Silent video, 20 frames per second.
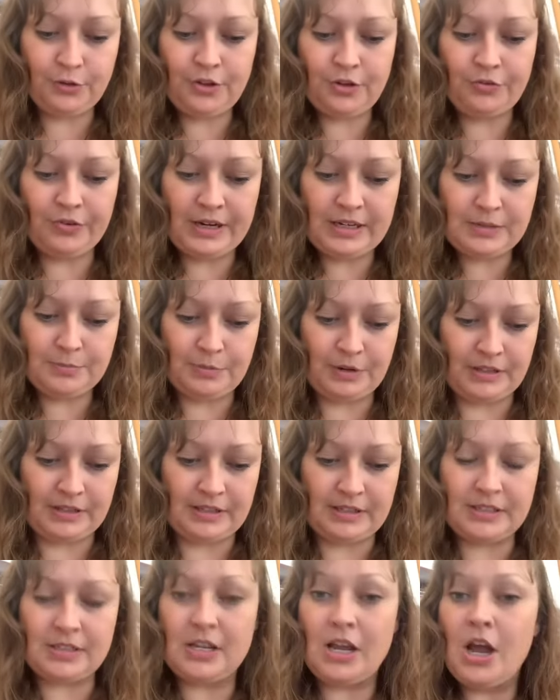rest,
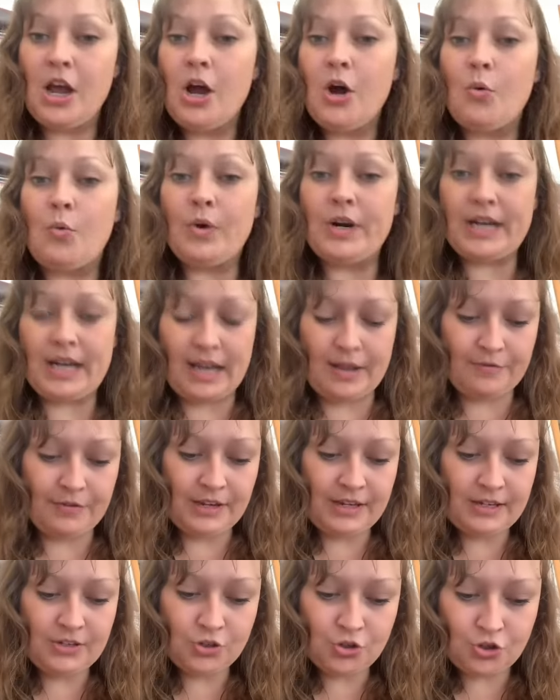brothers, whatever
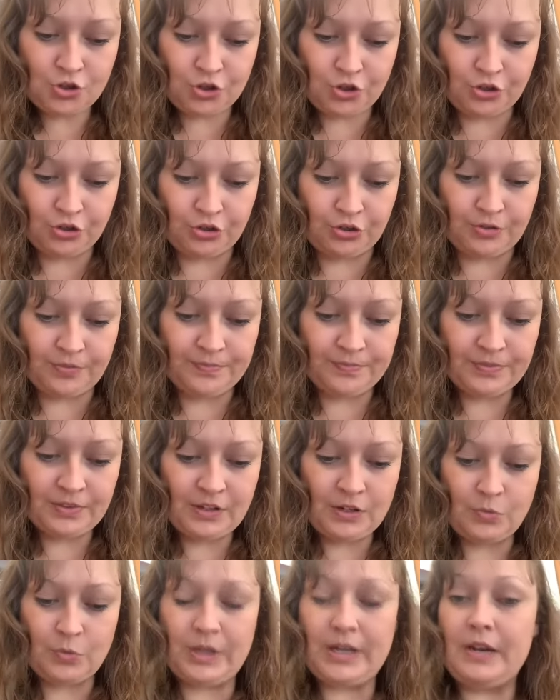is true,
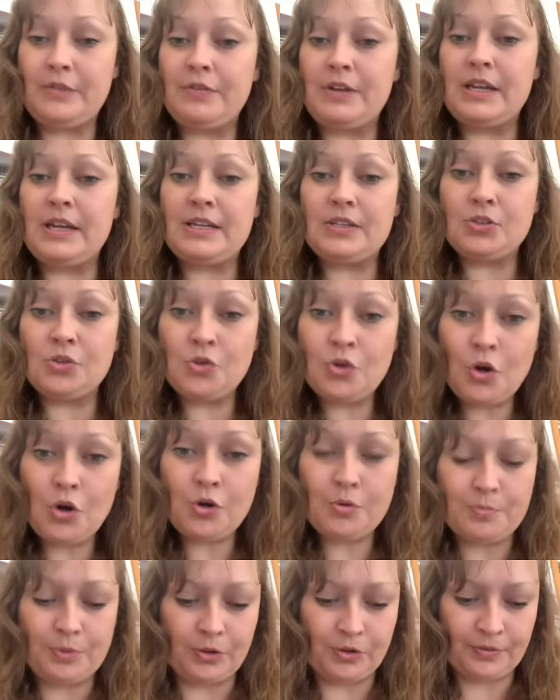whatever is
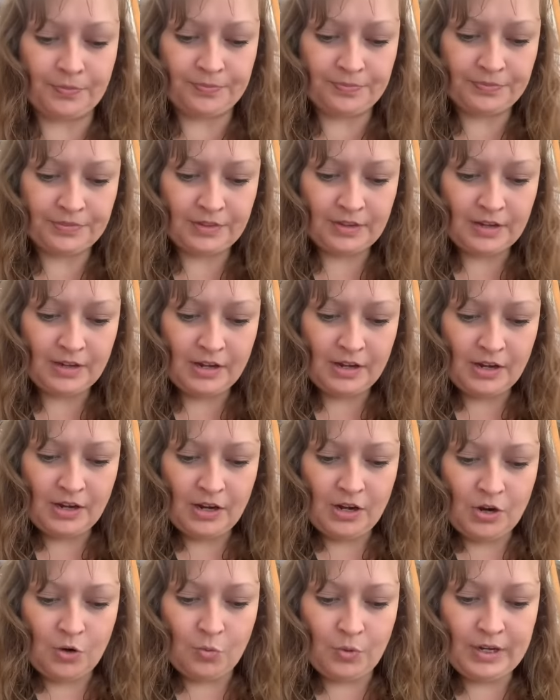noble,
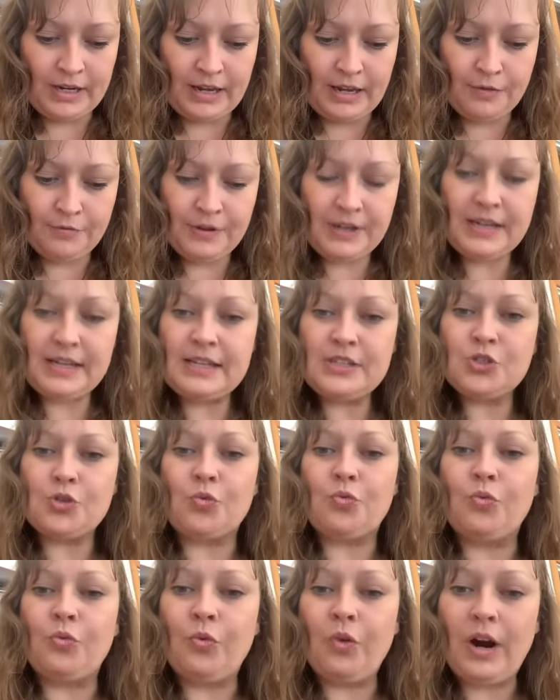whatever is
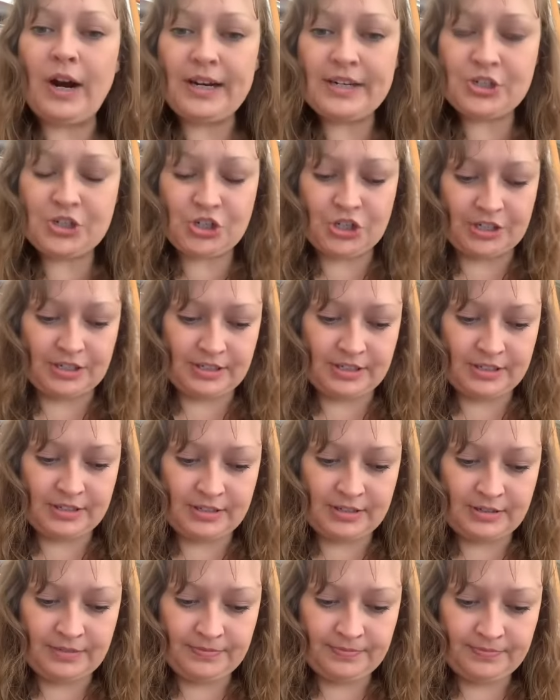
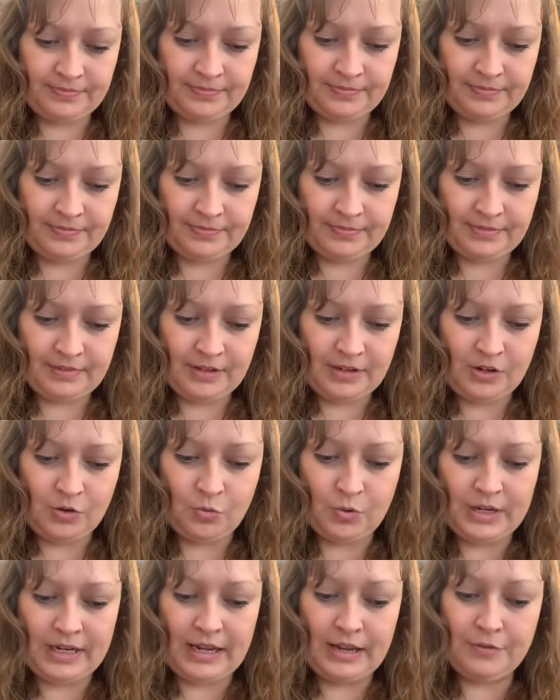righteous,
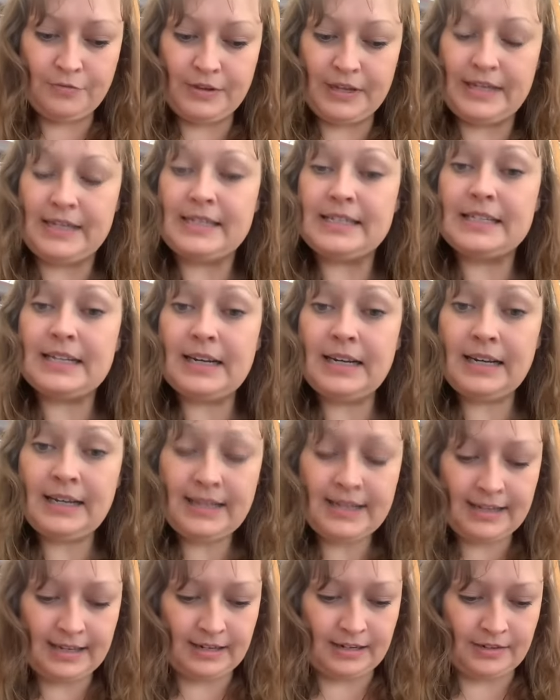whatever is
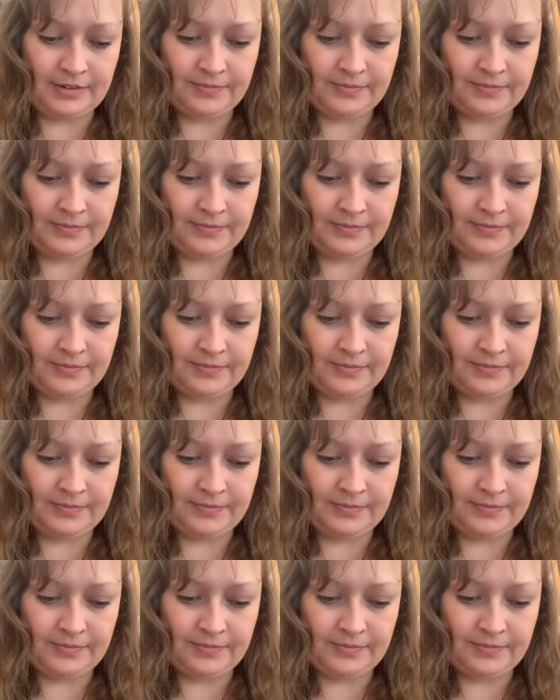clean,